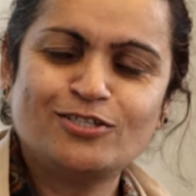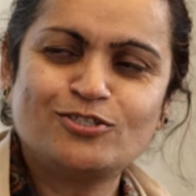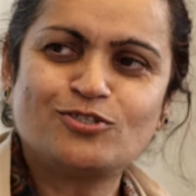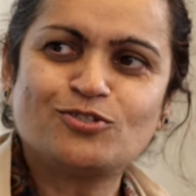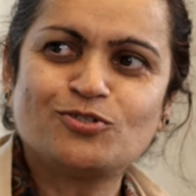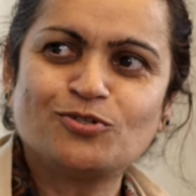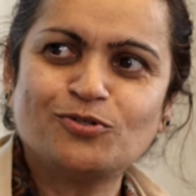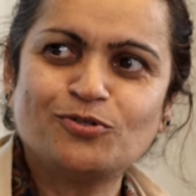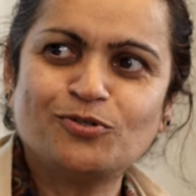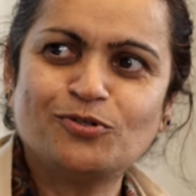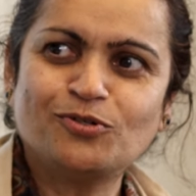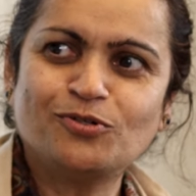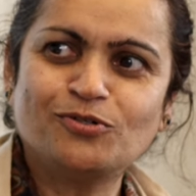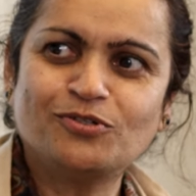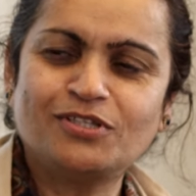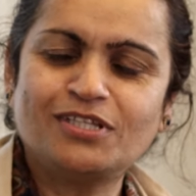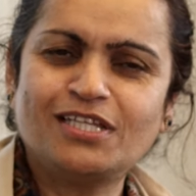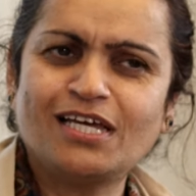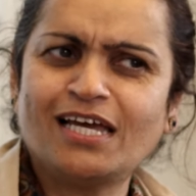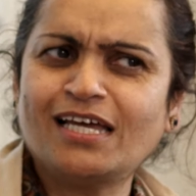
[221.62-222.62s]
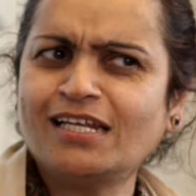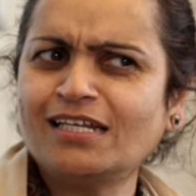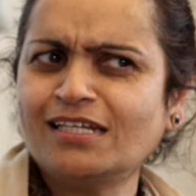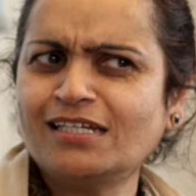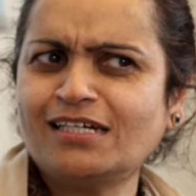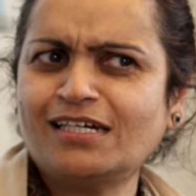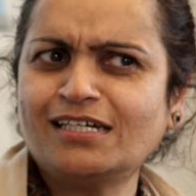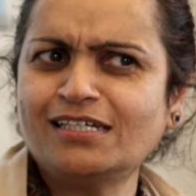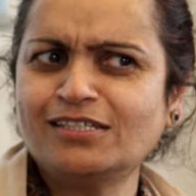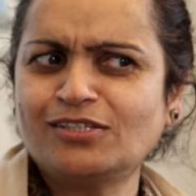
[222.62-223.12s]
Okay. So then
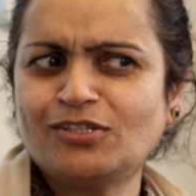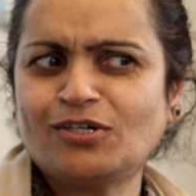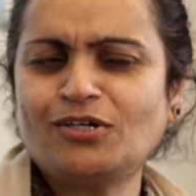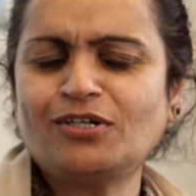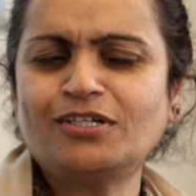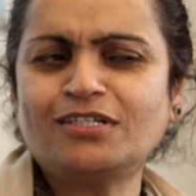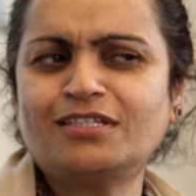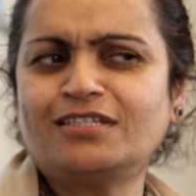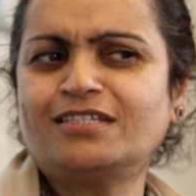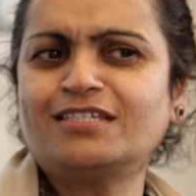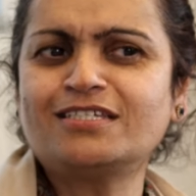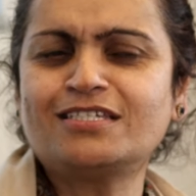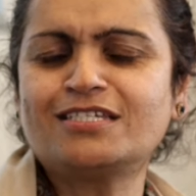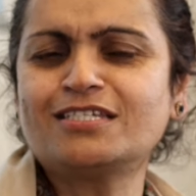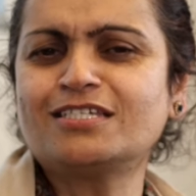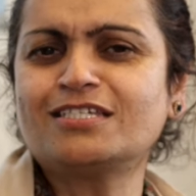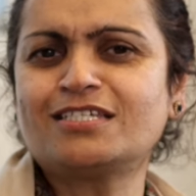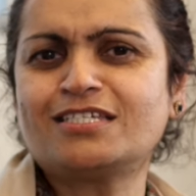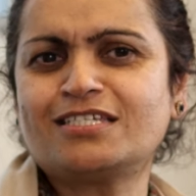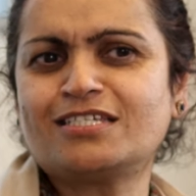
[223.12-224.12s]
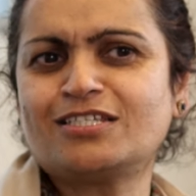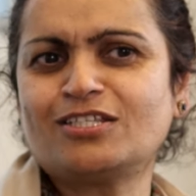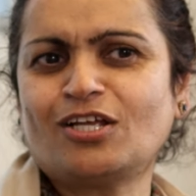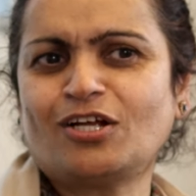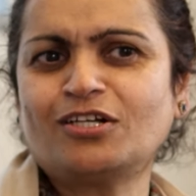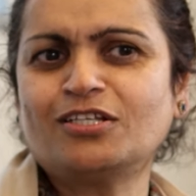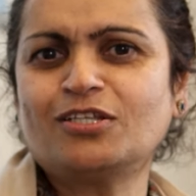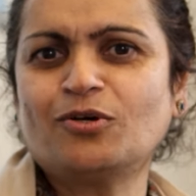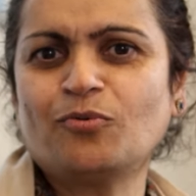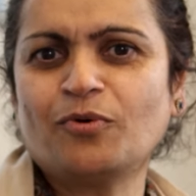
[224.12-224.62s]
I thought this is
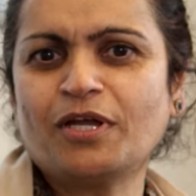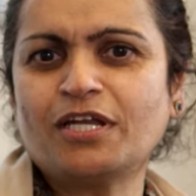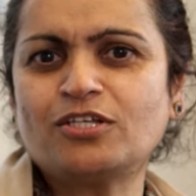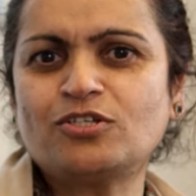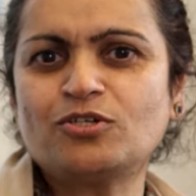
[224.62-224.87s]
not the way